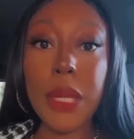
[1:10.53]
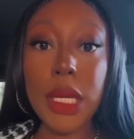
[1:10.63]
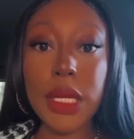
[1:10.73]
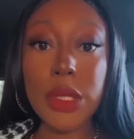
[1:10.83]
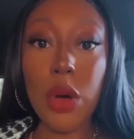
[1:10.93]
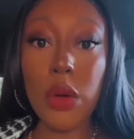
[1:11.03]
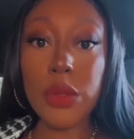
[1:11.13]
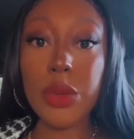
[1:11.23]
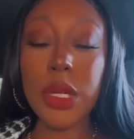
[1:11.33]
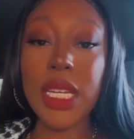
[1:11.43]
I hope that
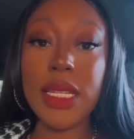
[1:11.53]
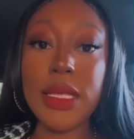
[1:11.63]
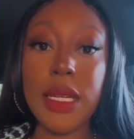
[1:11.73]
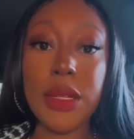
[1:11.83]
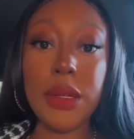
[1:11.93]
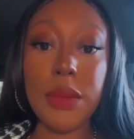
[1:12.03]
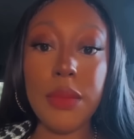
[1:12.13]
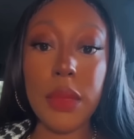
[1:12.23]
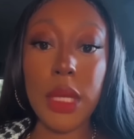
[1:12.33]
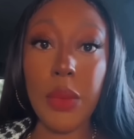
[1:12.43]
y'all enjoy
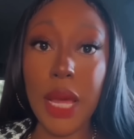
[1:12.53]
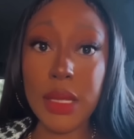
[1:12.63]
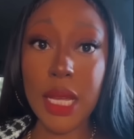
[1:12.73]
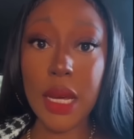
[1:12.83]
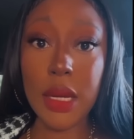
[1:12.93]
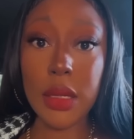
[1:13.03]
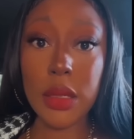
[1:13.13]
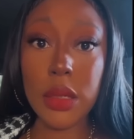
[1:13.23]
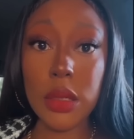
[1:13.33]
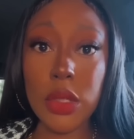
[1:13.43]
yourselves.
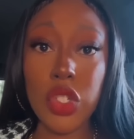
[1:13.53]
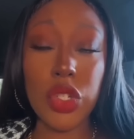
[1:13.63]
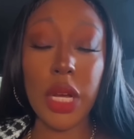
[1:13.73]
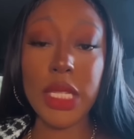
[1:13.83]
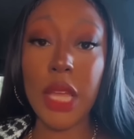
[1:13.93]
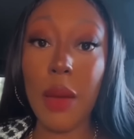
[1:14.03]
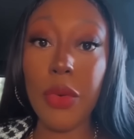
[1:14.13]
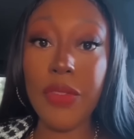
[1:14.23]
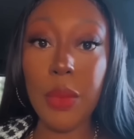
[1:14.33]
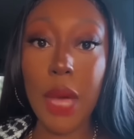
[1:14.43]
Mm-hmm. Oh, I
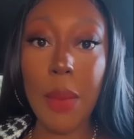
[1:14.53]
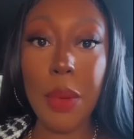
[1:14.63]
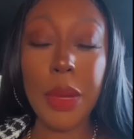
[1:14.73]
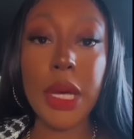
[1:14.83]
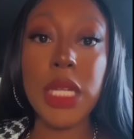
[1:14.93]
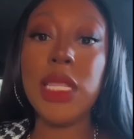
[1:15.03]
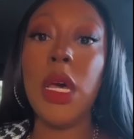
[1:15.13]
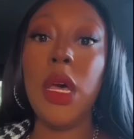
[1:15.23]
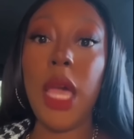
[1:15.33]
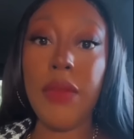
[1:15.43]
want to say one
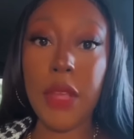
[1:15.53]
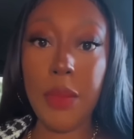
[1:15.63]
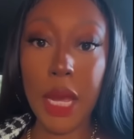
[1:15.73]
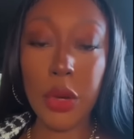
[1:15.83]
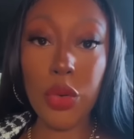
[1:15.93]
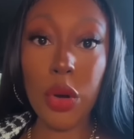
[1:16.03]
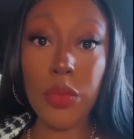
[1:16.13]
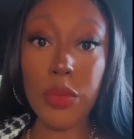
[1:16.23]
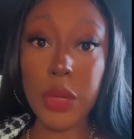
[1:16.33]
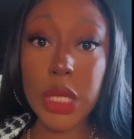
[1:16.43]
thing. I want to say one thing.